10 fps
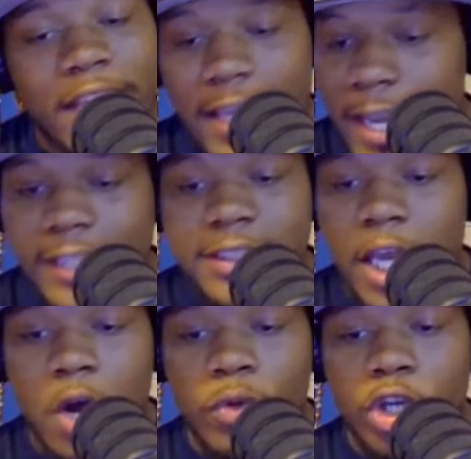And that's
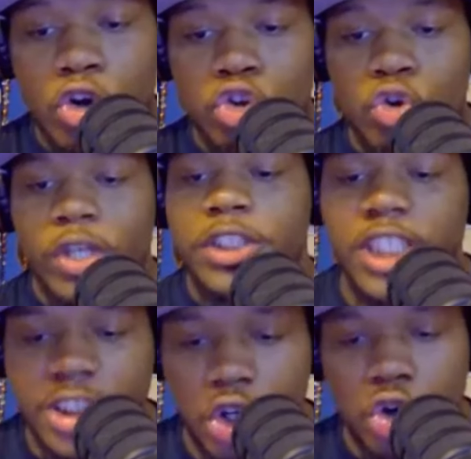how we're going to do it. It's
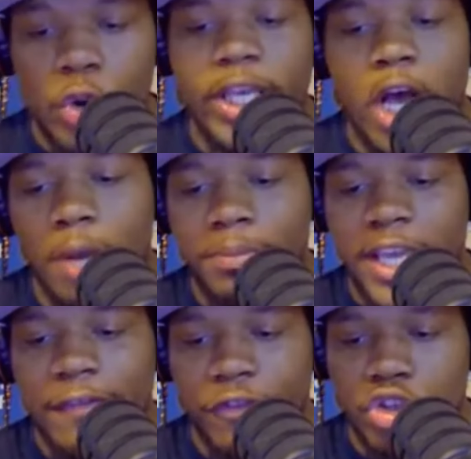just a quick
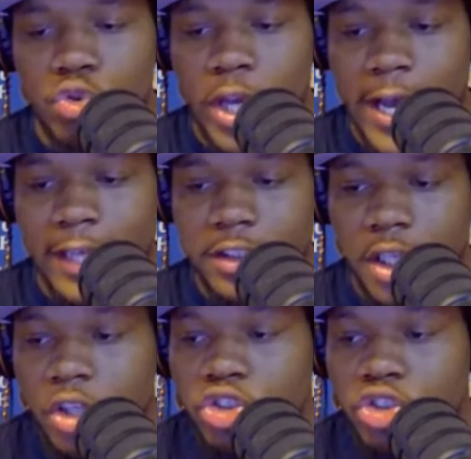update for you guys.